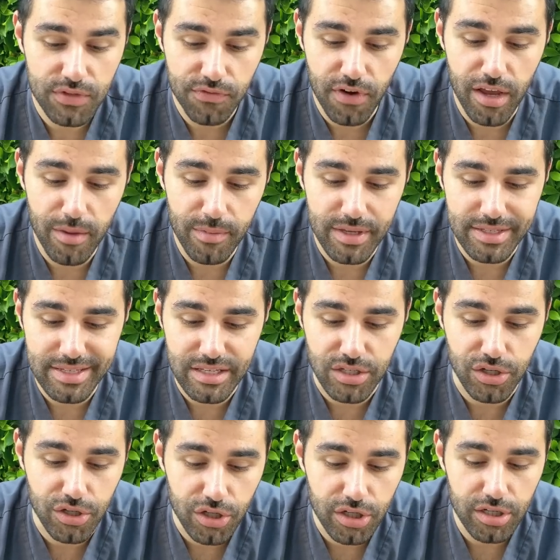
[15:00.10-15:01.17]
frame is as
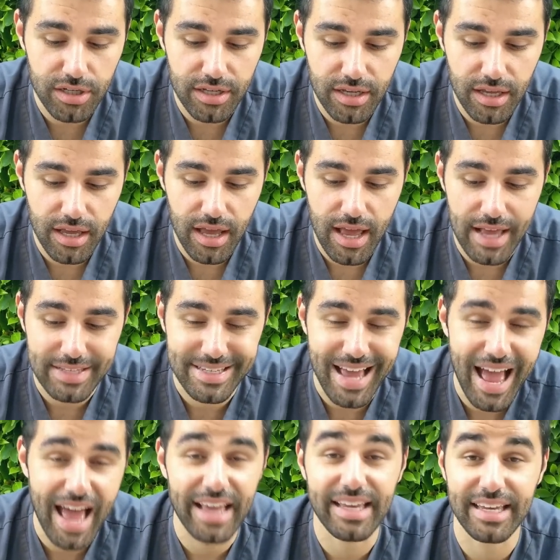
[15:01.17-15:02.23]
good as
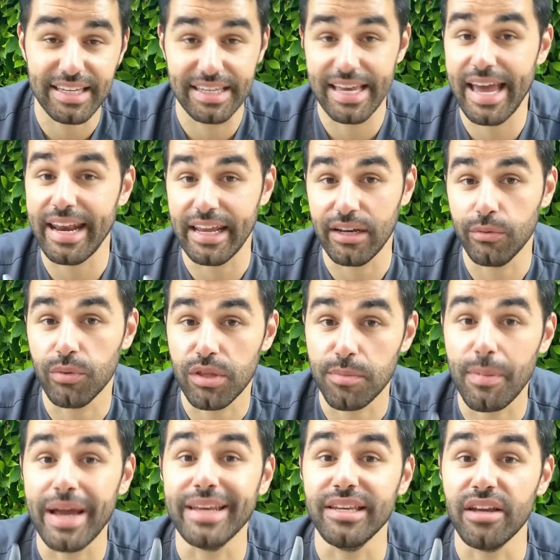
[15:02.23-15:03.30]
I can get it with
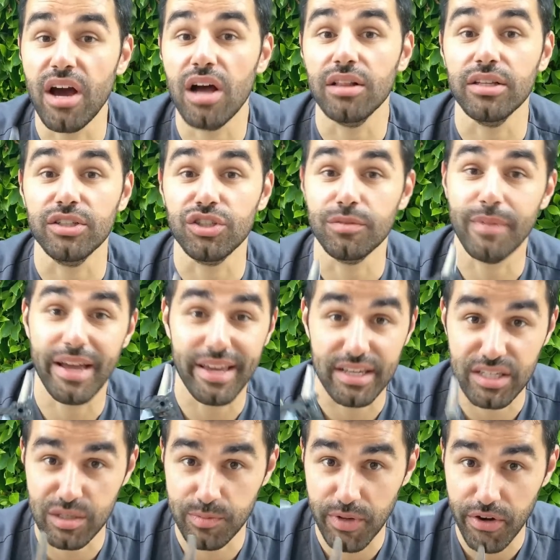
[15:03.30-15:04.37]
my knowledge and my
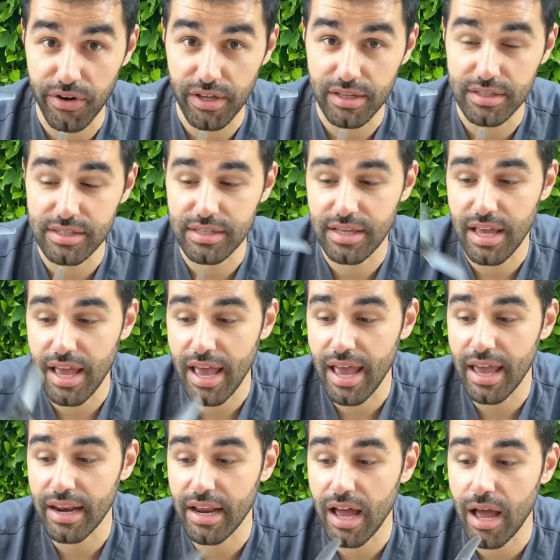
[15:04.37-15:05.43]
experience.
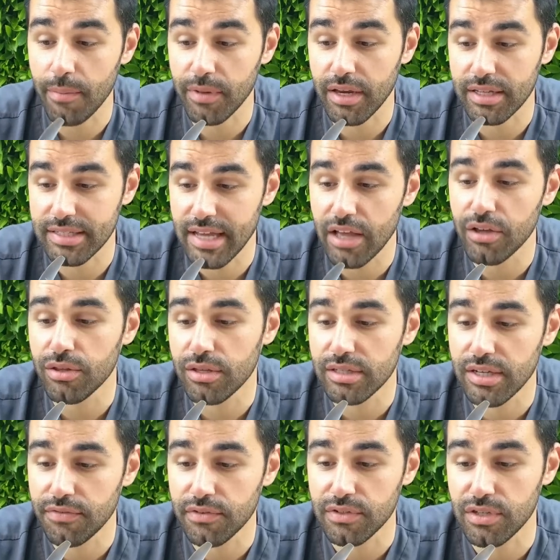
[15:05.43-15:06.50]
And I'm going to tell you the
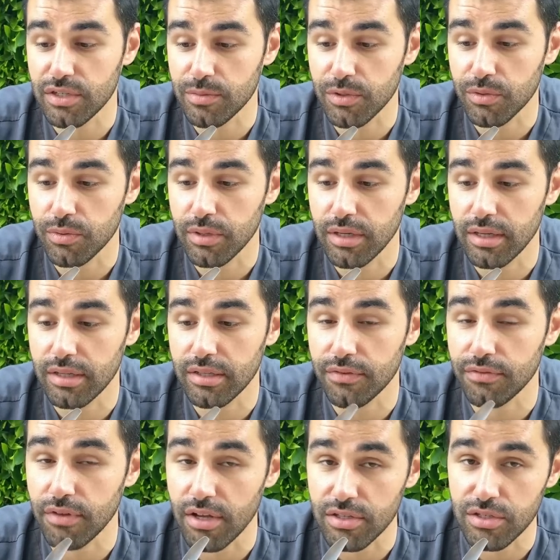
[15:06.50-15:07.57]
differences between the
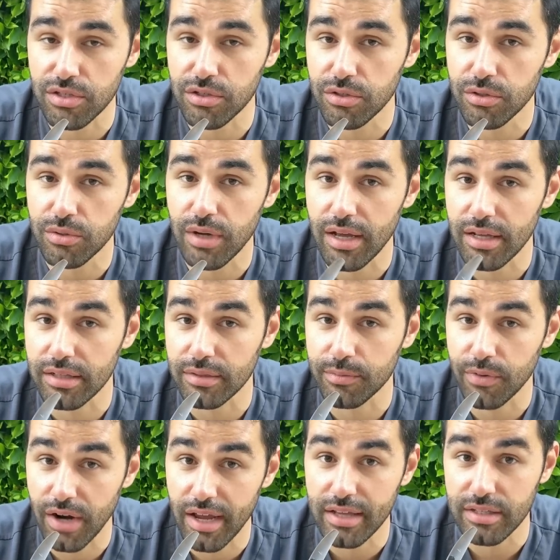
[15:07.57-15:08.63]
Floss 2 and
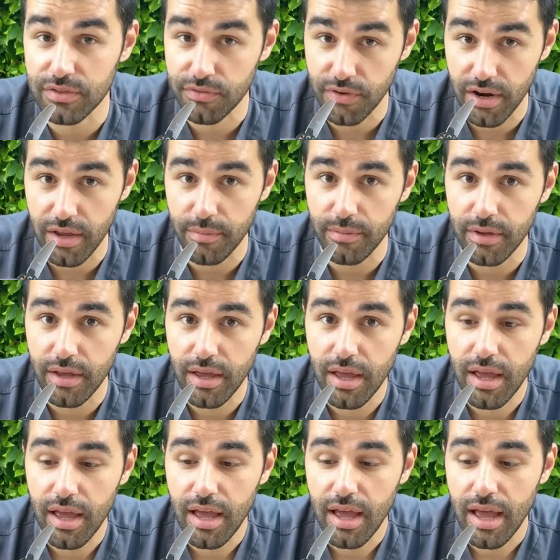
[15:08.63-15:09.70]
Brian's frame
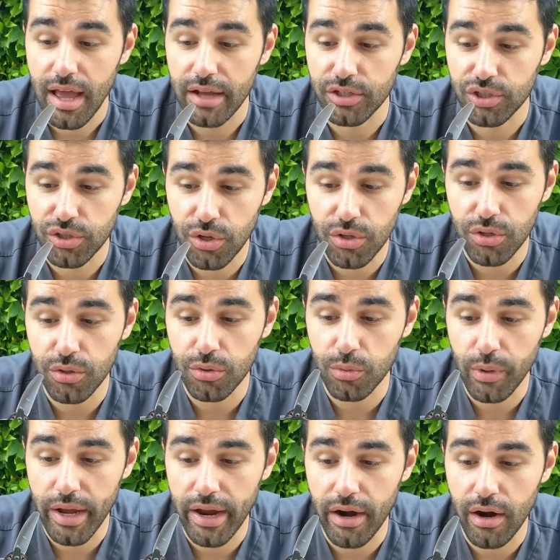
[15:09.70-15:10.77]
and show you
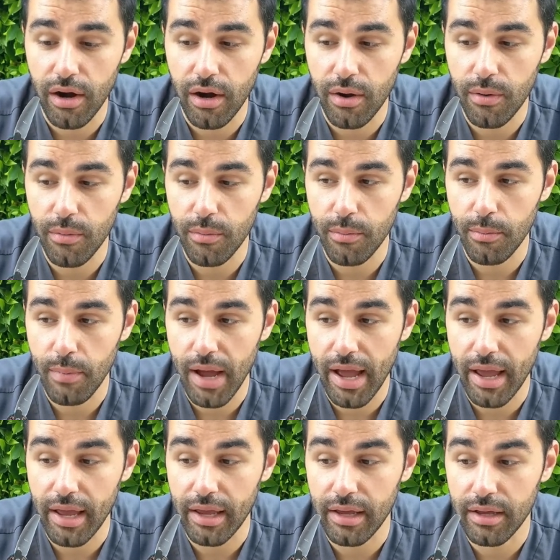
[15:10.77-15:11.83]
where
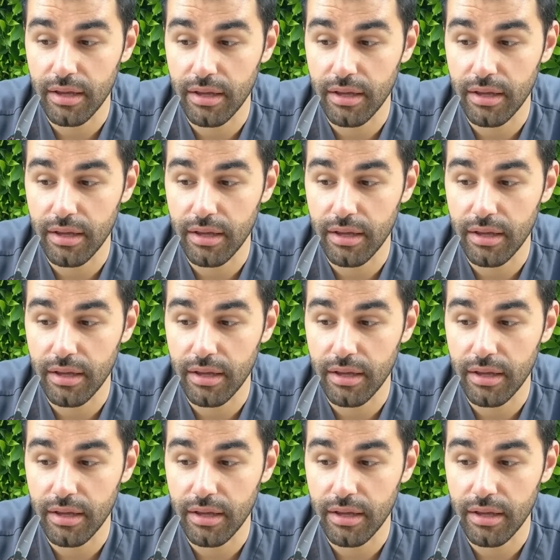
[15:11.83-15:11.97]
my